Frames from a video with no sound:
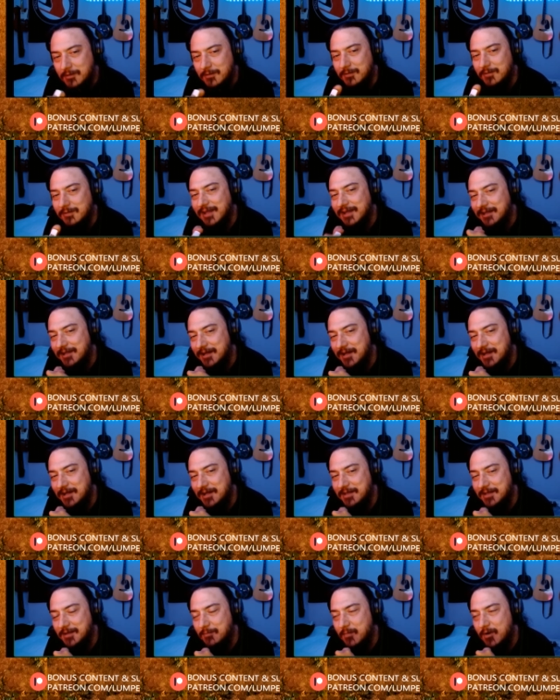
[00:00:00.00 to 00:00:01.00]
Like
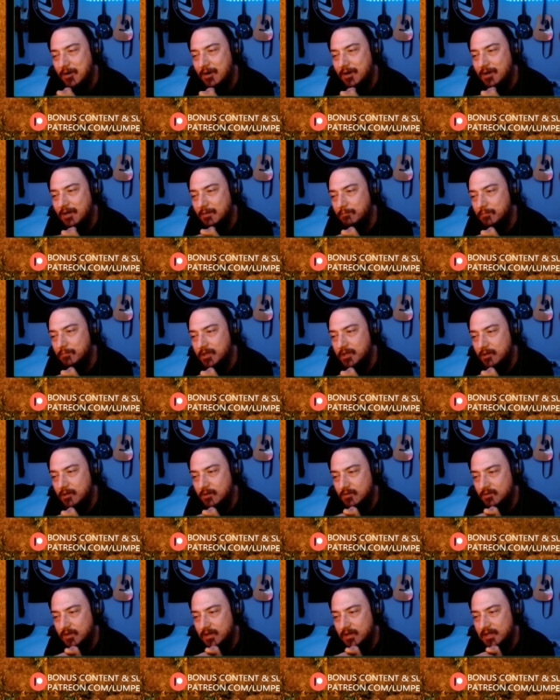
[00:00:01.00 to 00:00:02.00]
American beer
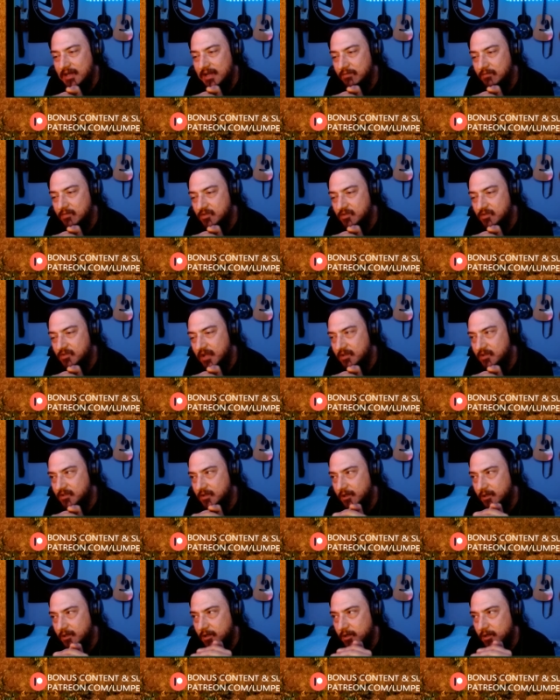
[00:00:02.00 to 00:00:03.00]
is like having sex in
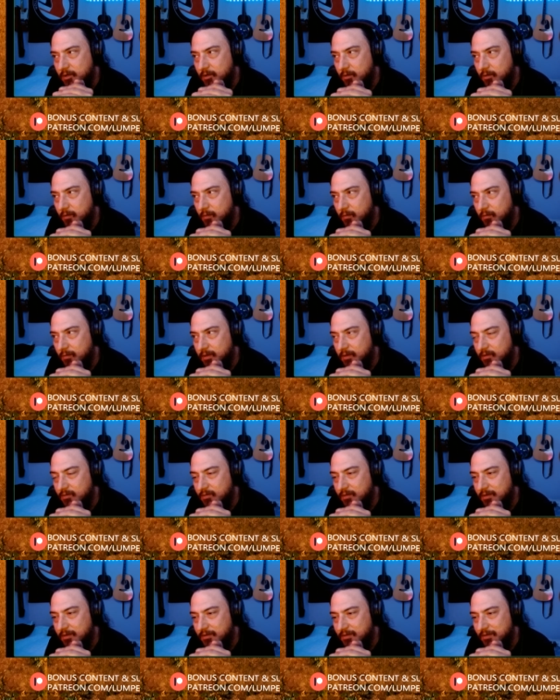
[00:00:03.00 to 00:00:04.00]
a canoe.
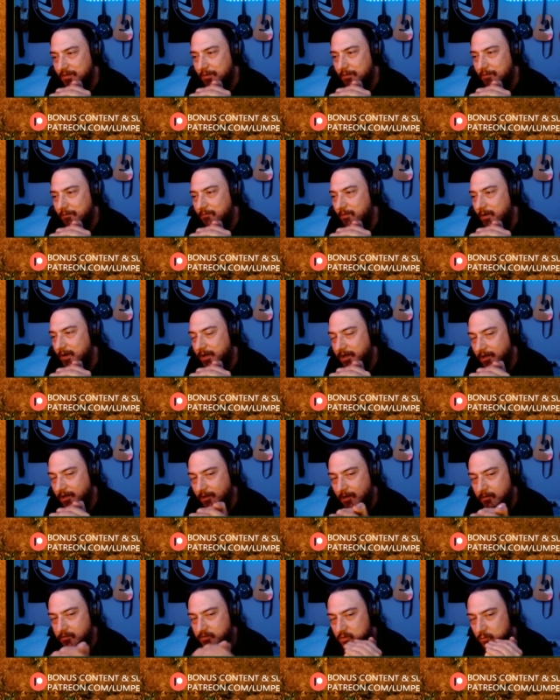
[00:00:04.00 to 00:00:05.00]
It's fucking
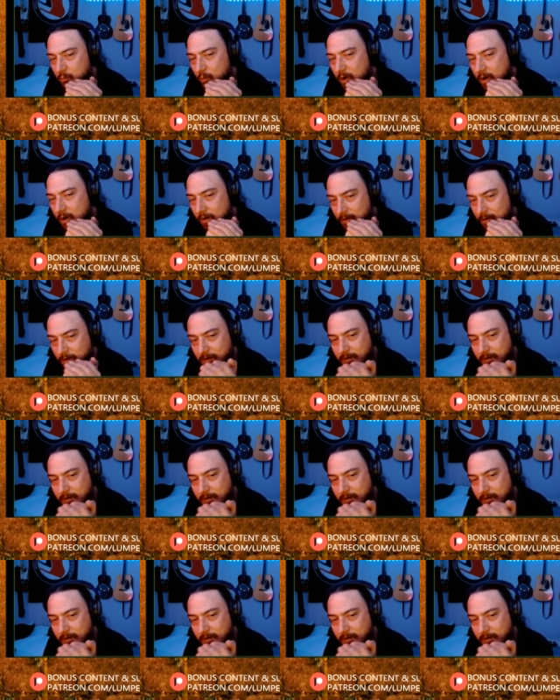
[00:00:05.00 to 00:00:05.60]
close to water.